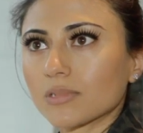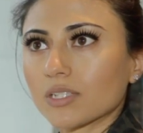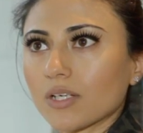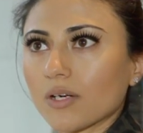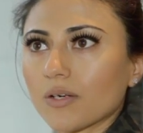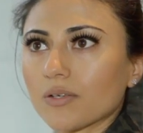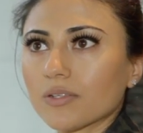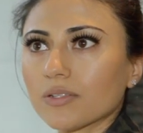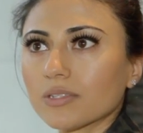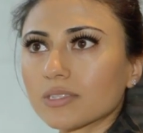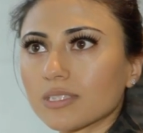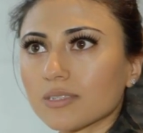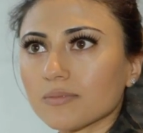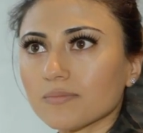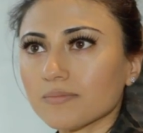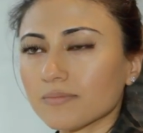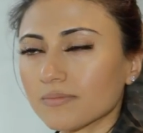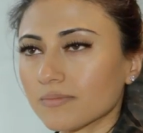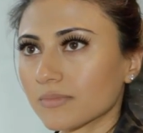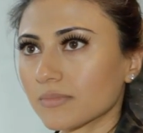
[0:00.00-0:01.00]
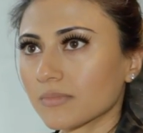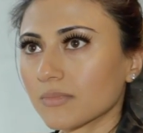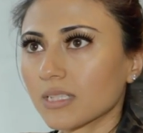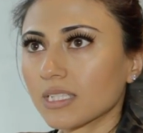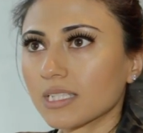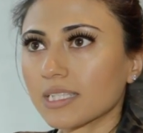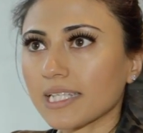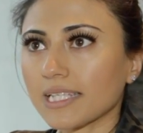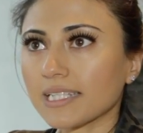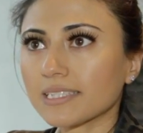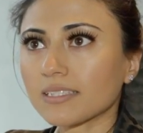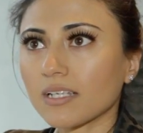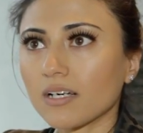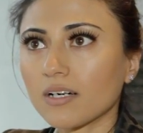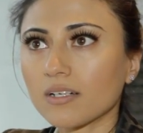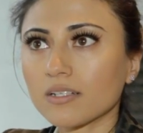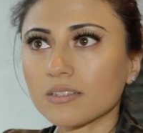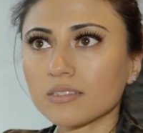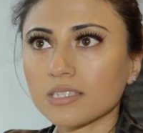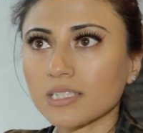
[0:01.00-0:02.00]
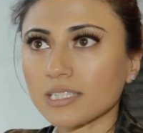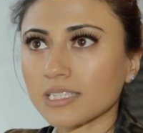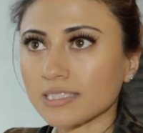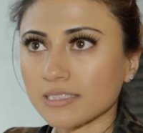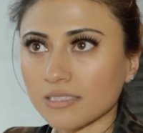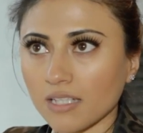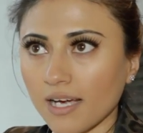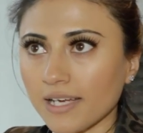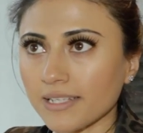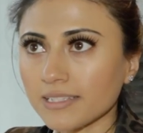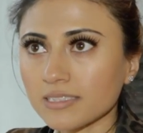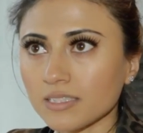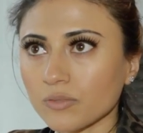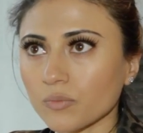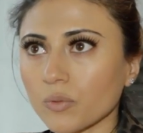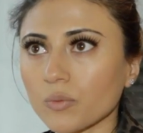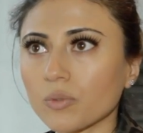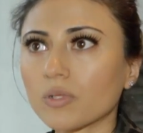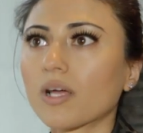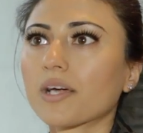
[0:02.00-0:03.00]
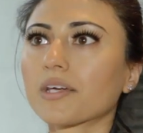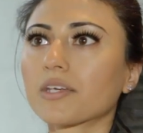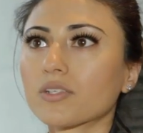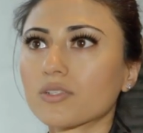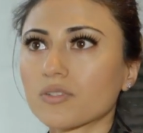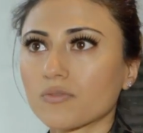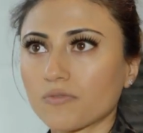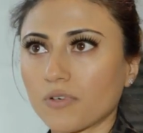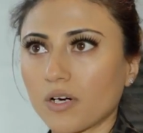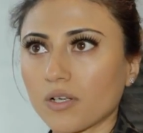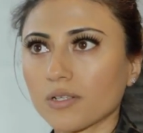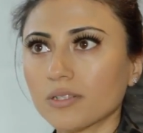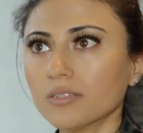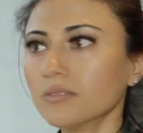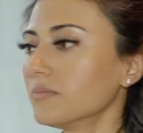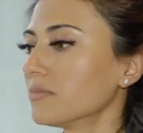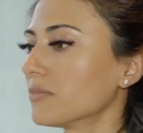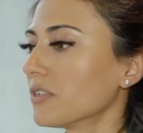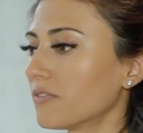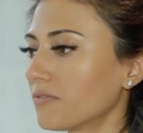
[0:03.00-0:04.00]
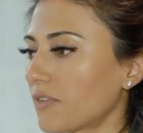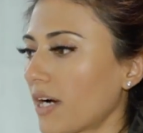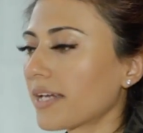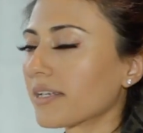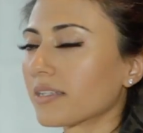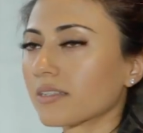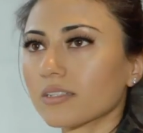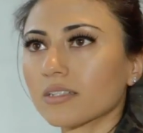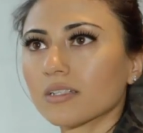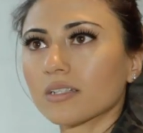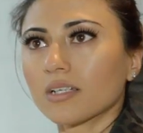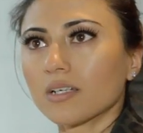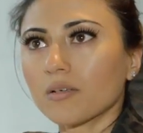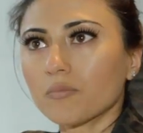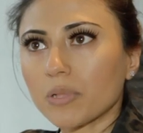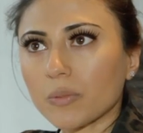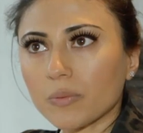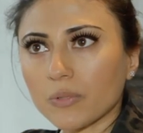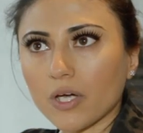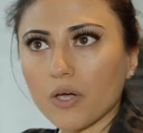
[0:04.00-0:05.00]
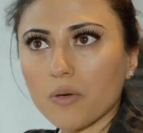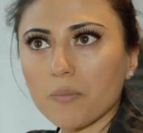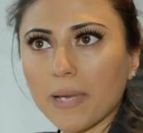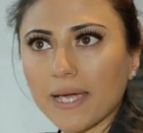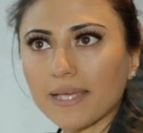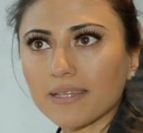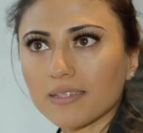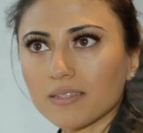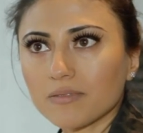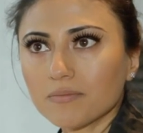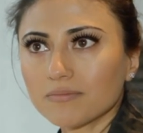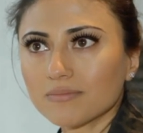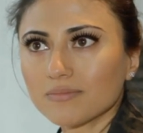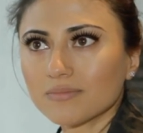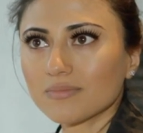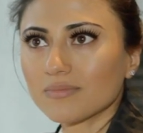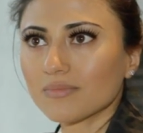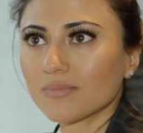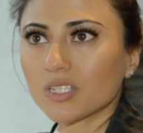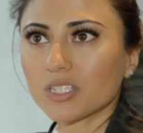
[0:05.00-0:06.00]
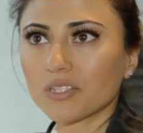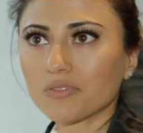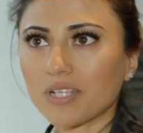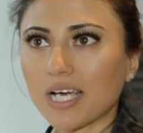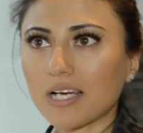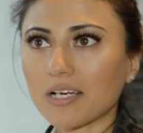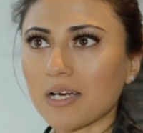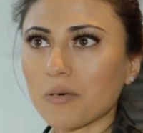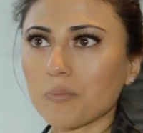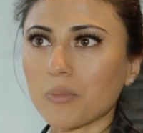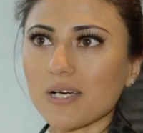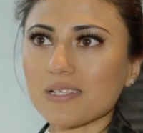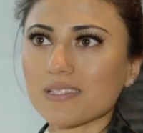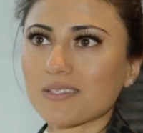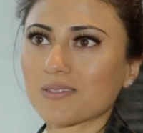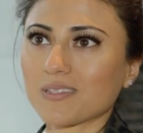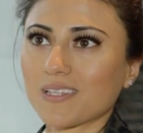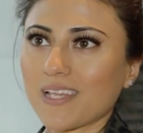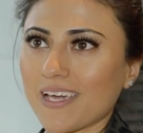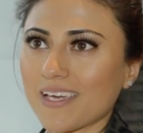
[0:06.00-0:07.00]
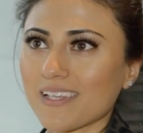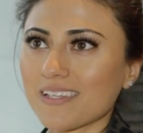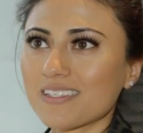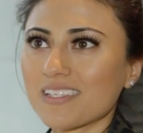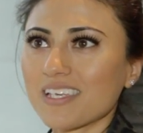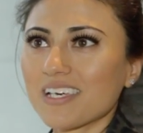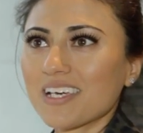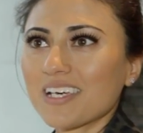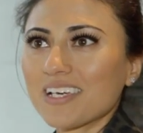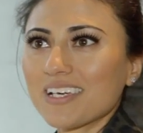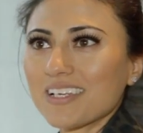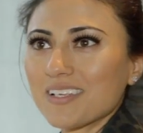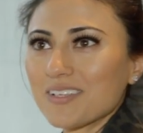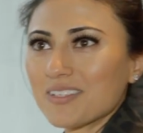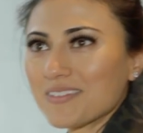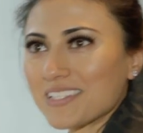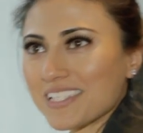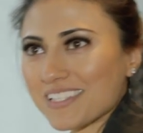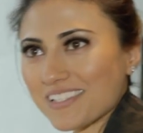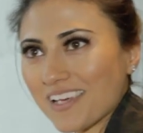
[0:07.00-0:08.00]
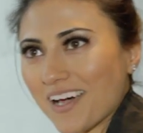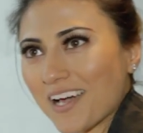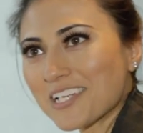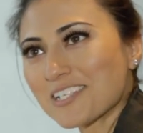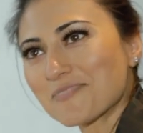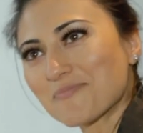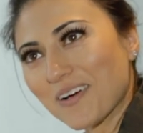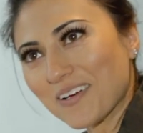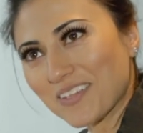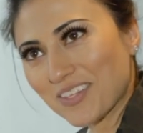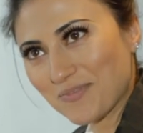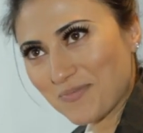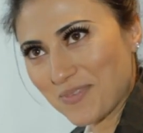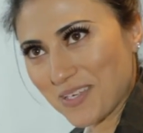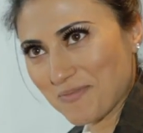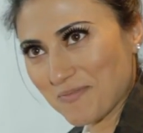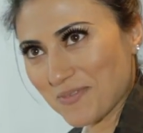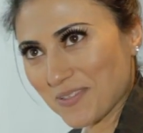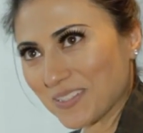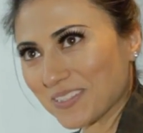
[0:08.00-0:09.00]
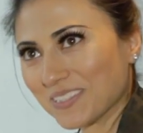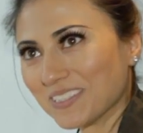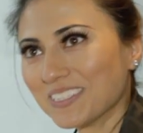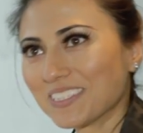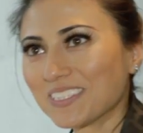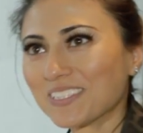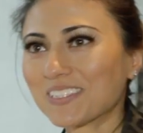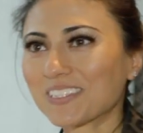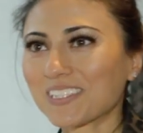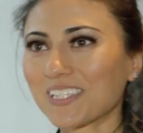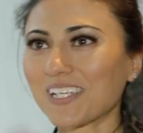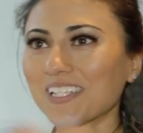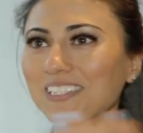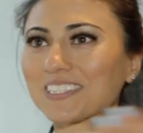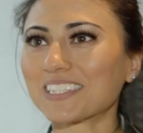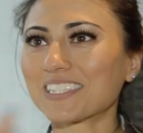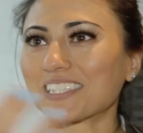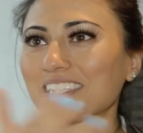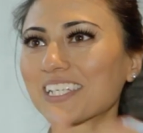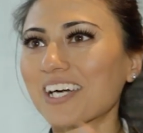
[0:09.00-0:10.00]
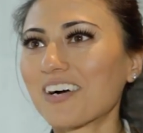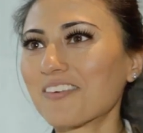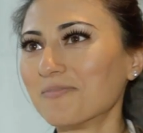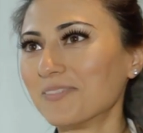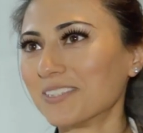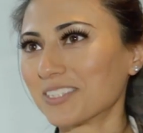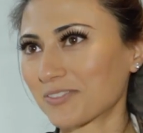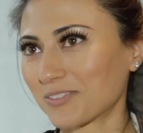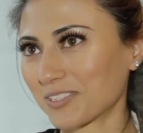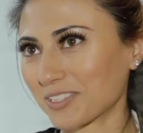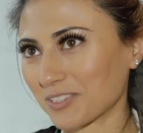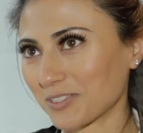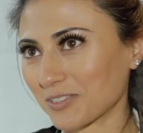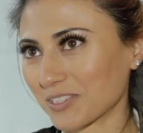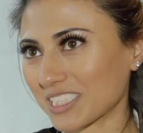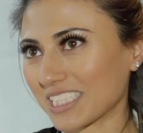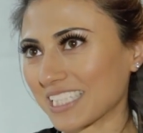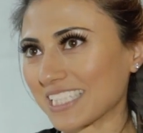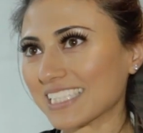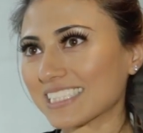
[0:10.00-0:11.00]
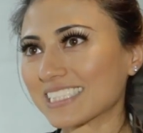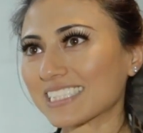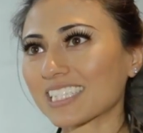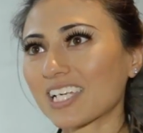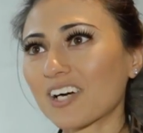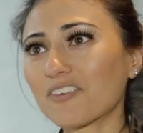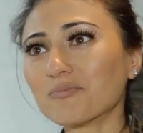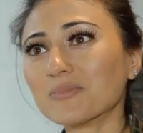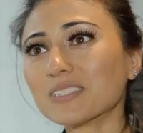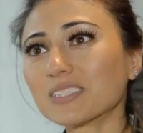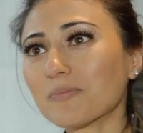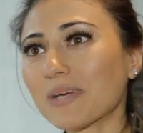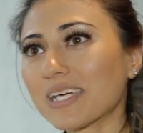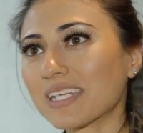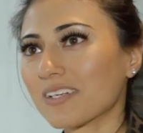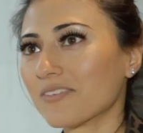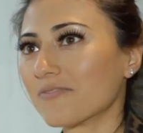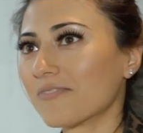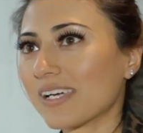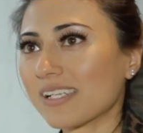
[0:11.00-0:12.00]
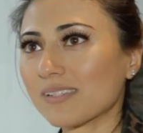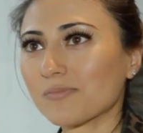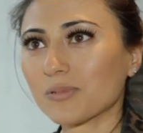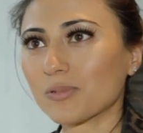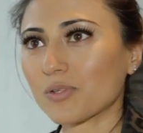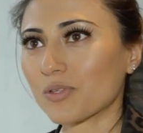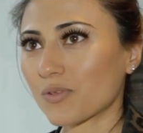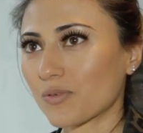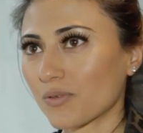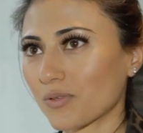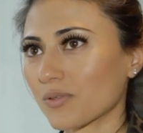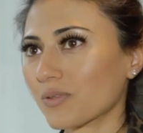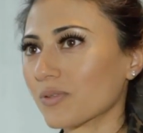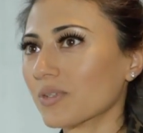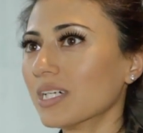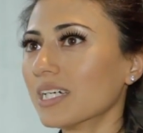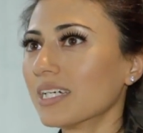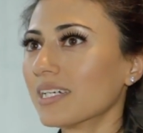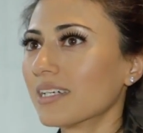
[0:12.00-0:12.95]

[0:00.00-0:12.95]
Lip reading: Go and use them. These are the designs that we would like you to follow. Fine. People go and paint them. You've now got bicycle lanes designed by the people, utilizing the government's resources, and the government's made it available through